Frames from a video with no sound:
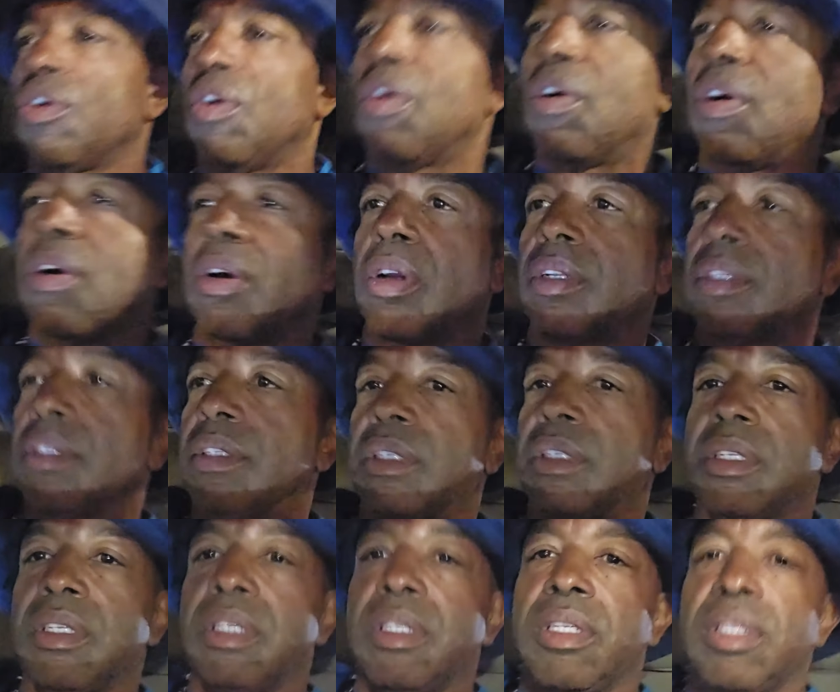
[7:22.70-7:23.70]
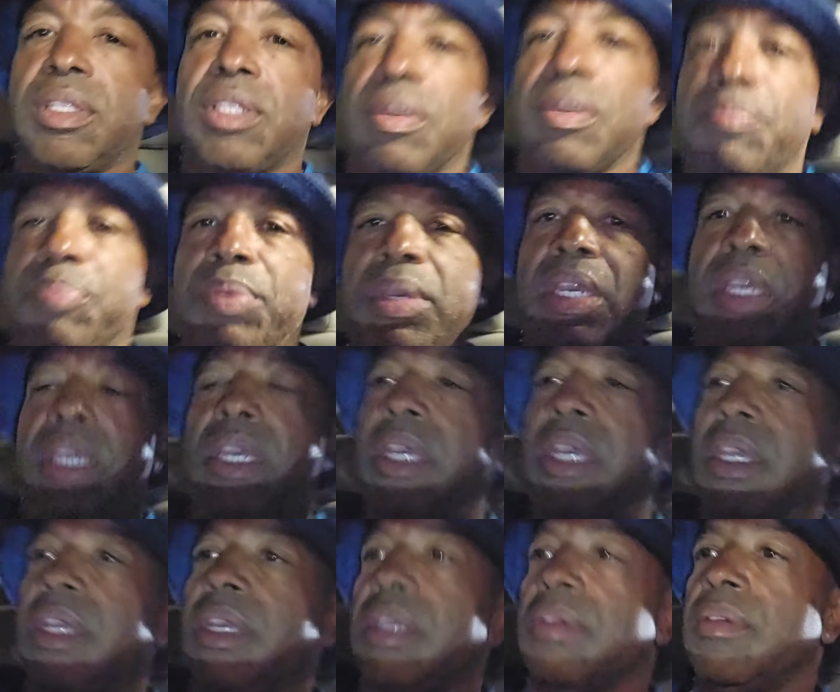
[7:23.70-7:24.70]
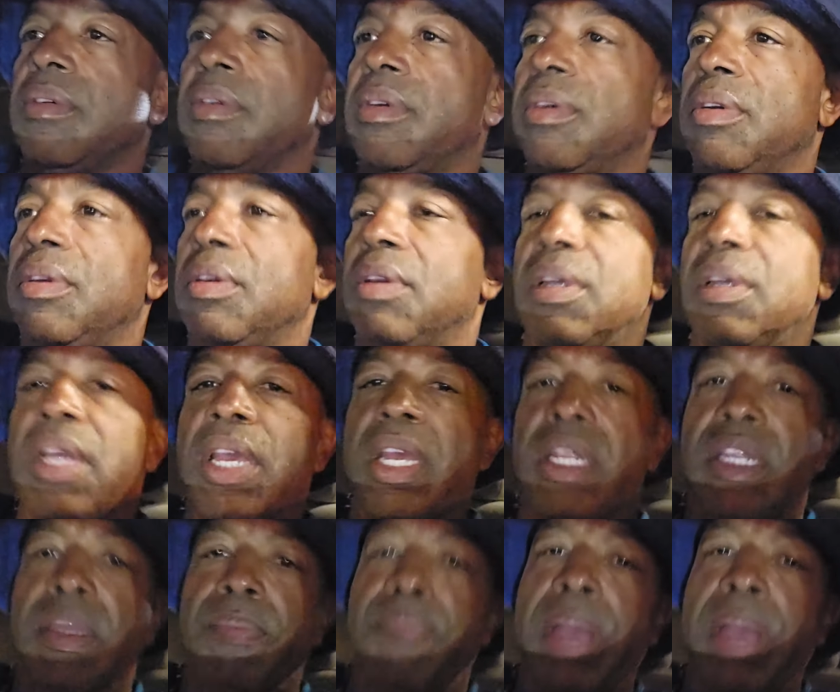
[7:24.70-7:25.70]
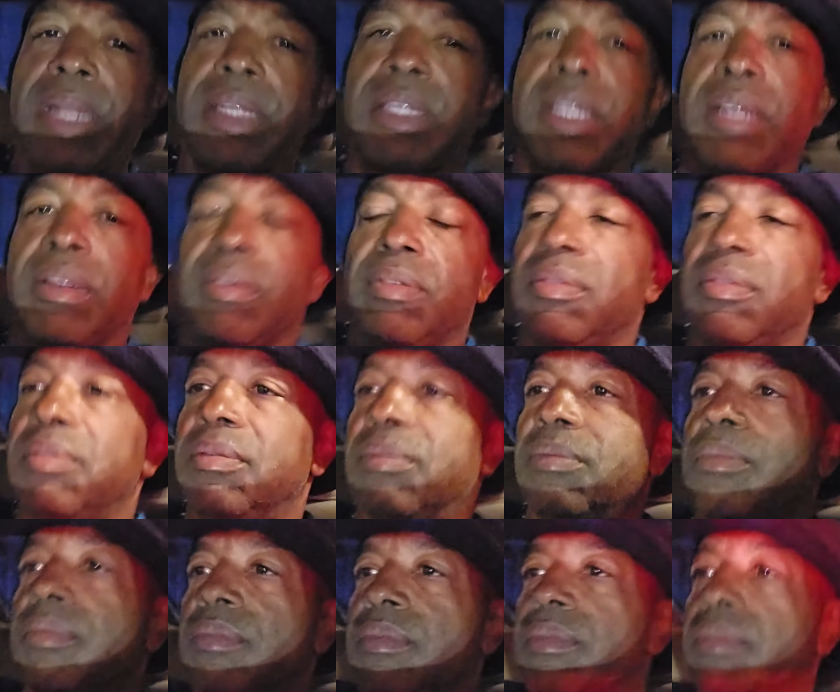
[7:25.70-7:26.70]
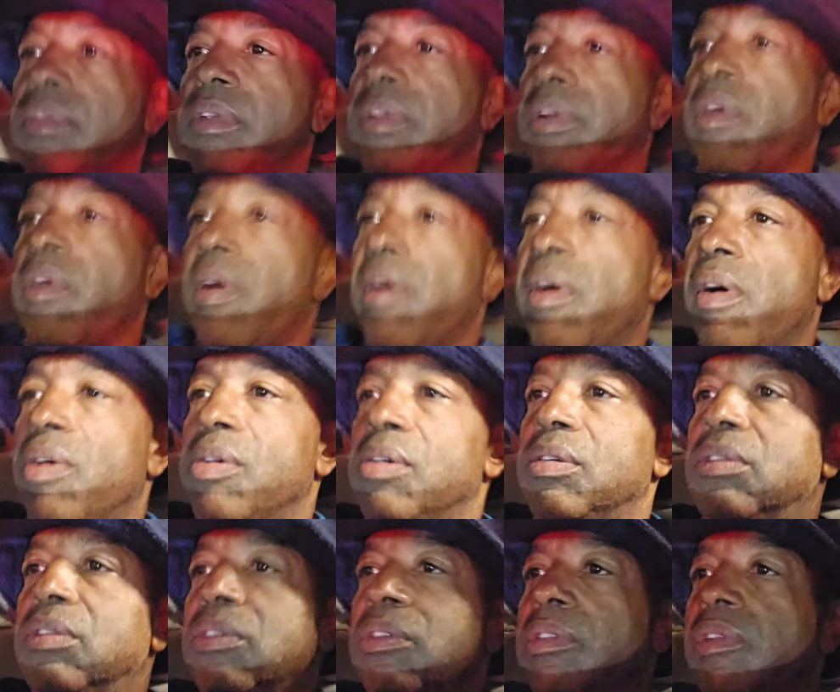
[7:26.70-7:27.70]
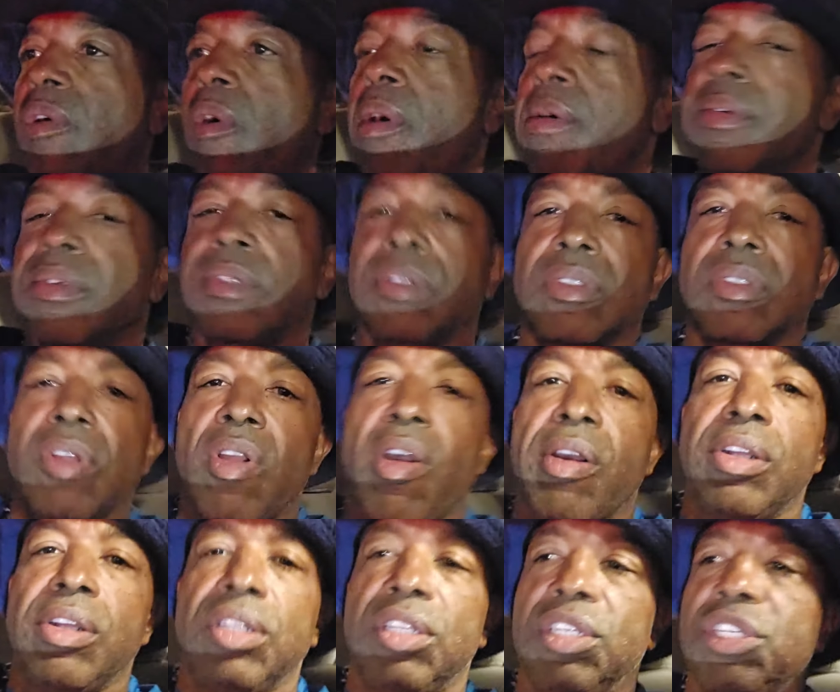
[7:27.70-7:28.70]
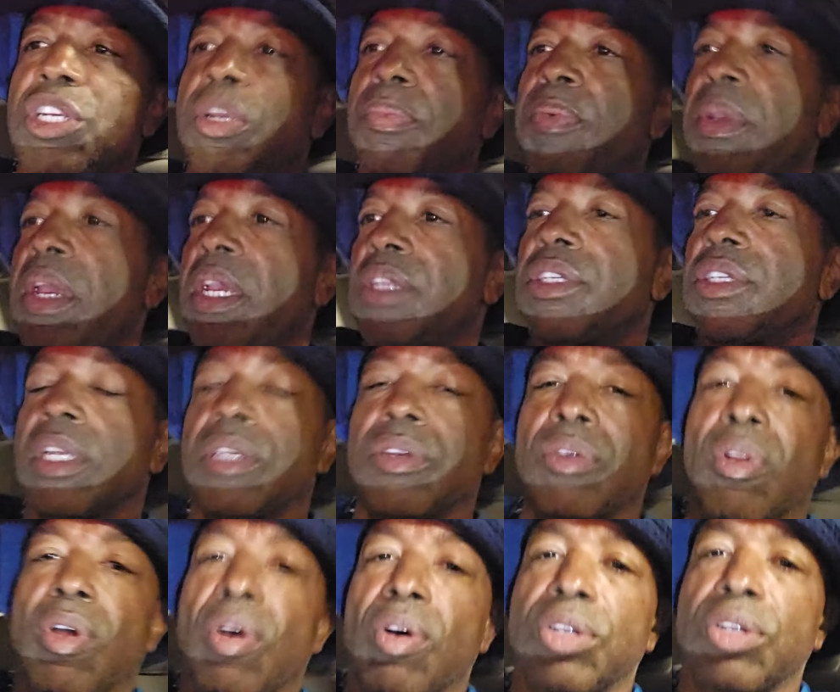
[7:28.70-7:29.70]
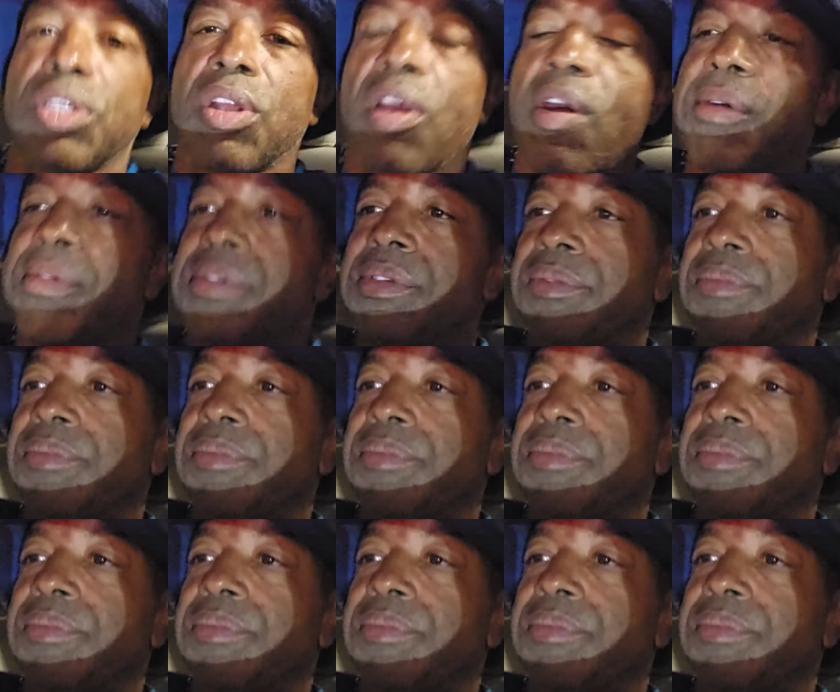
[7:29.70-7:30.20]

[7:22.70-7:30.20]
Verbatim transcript: Sean to be independent. GPS signal lost. The GPS signal lost, y'all.